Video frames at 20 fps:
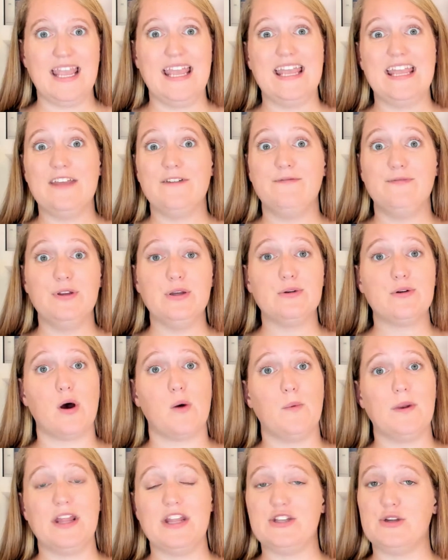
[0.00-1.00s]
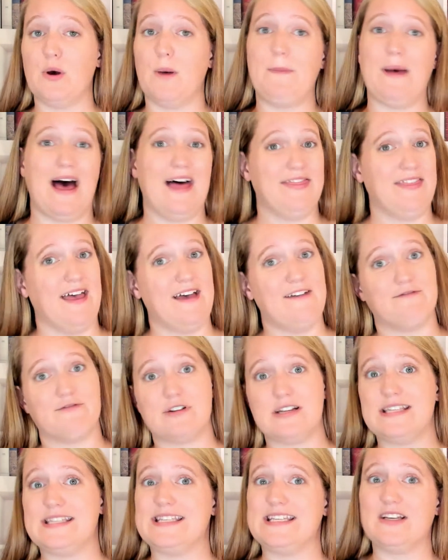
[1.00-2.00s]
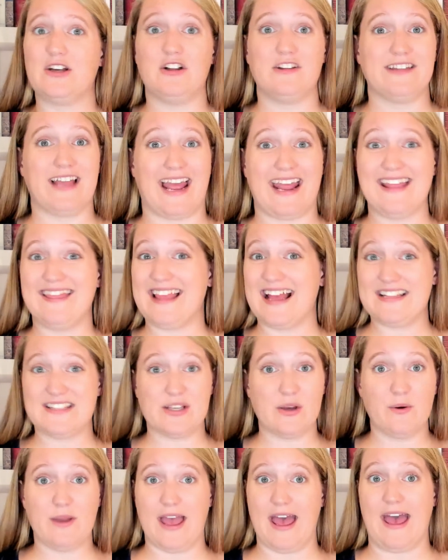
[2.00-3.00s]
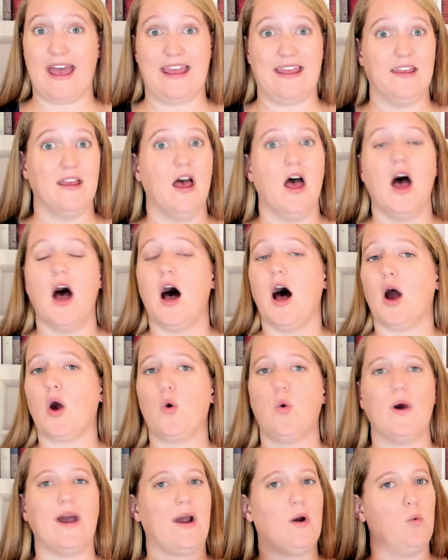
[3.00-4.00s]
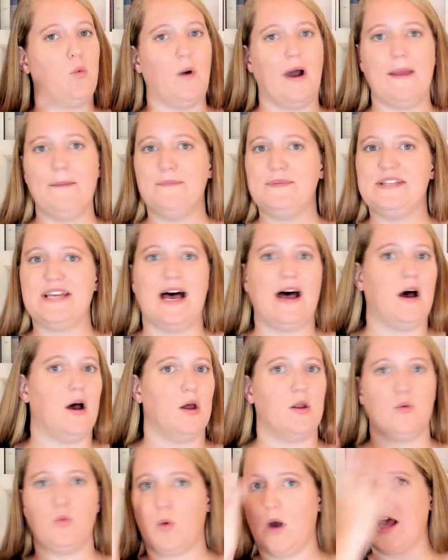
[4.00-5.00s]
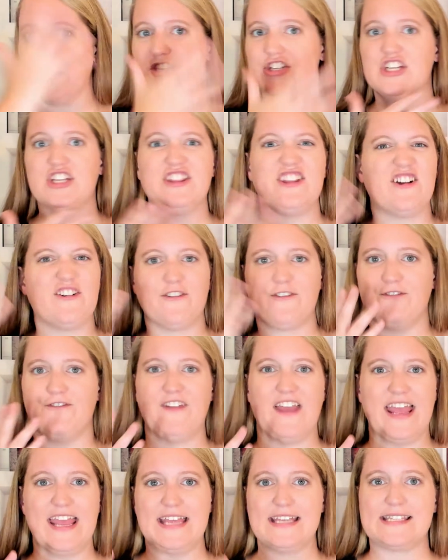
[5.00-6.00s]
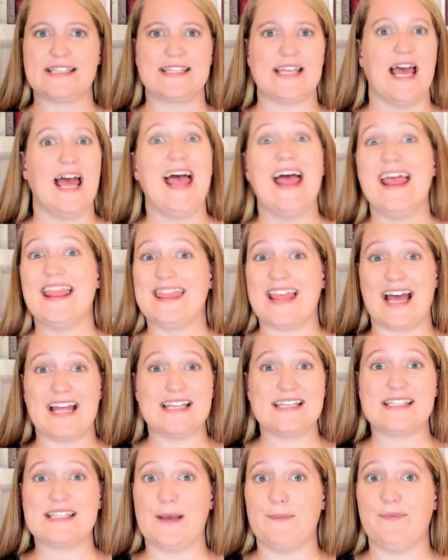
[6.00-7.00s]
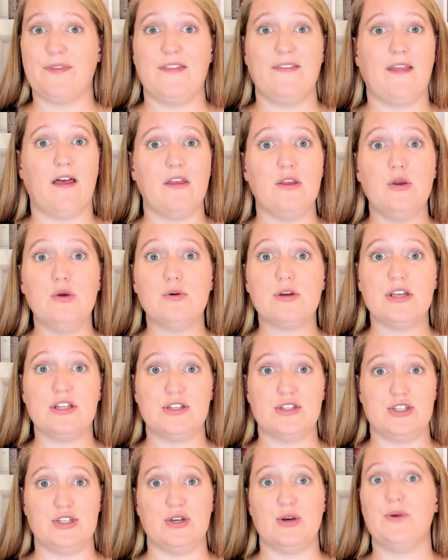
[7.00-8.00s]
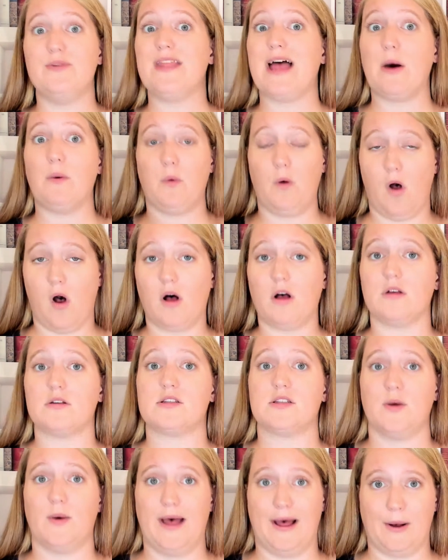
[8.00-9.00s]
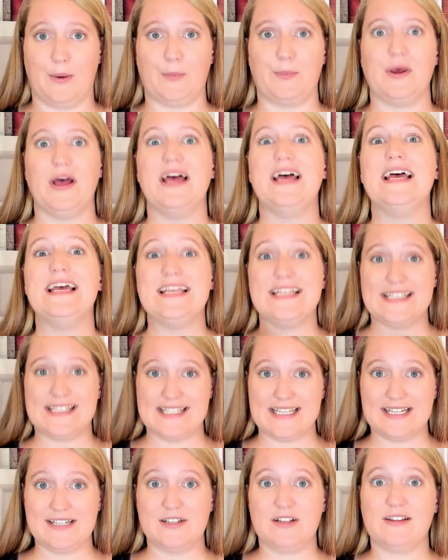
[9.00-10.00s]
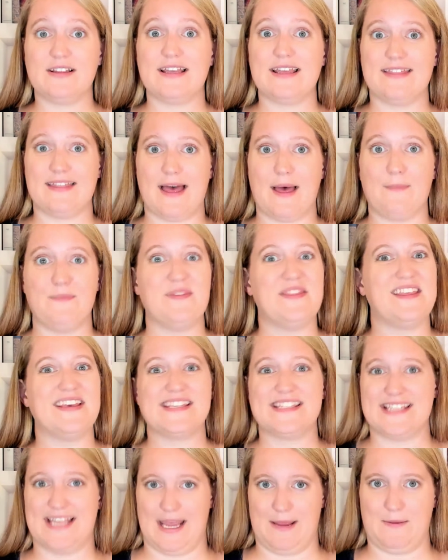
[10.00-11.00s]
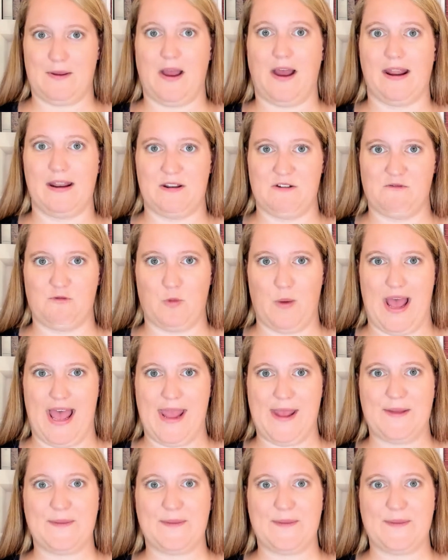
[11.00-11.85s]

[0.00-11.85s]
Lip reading: If you don't want to do a bath every single night, that's okay. A quick wipe down, washing their face, that is something that you can do, and that will also help signaling them the same kind of way.